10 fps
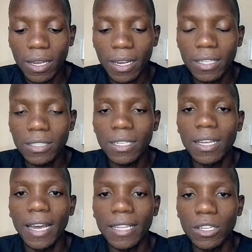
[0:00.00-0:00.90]
rate,
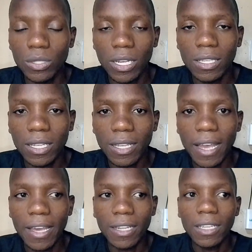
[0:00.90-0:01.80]
and then you sell it at
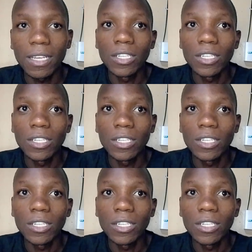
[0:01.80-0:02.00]
higher rate.